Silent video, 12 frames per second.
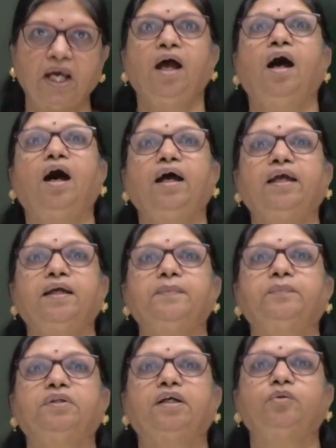I
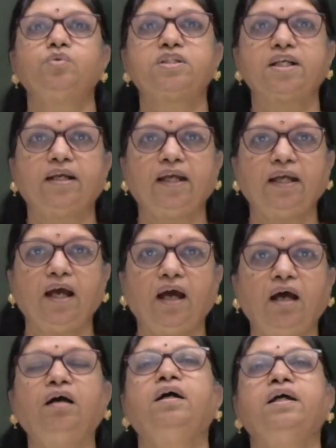am Dhanu
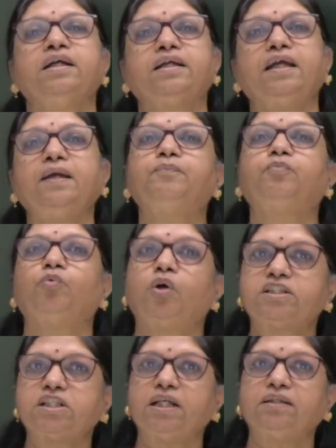Saraiya. Keep
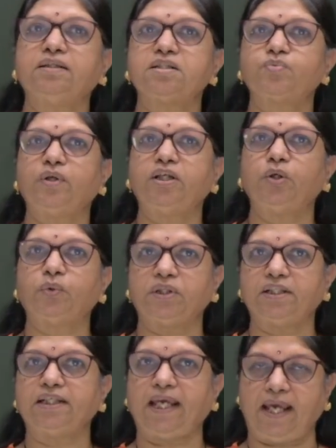watching this video
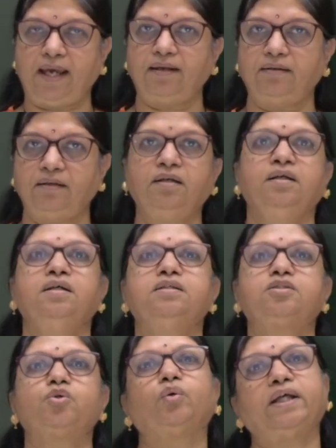till the end
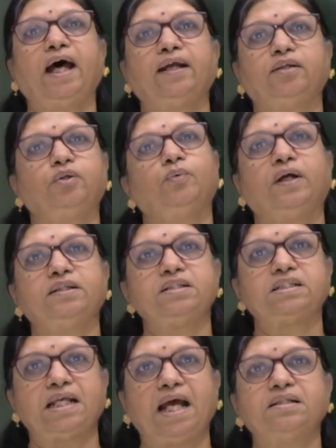so that you
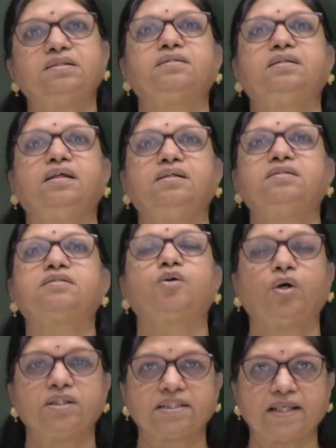understand these
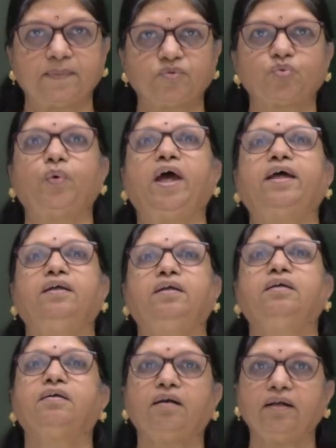concepts
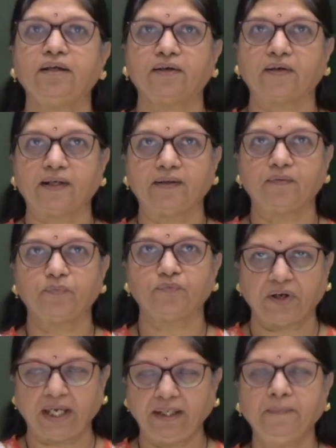very clearly.
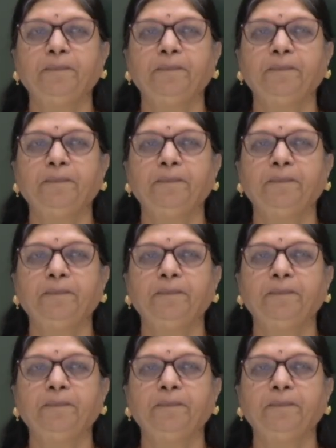Fine?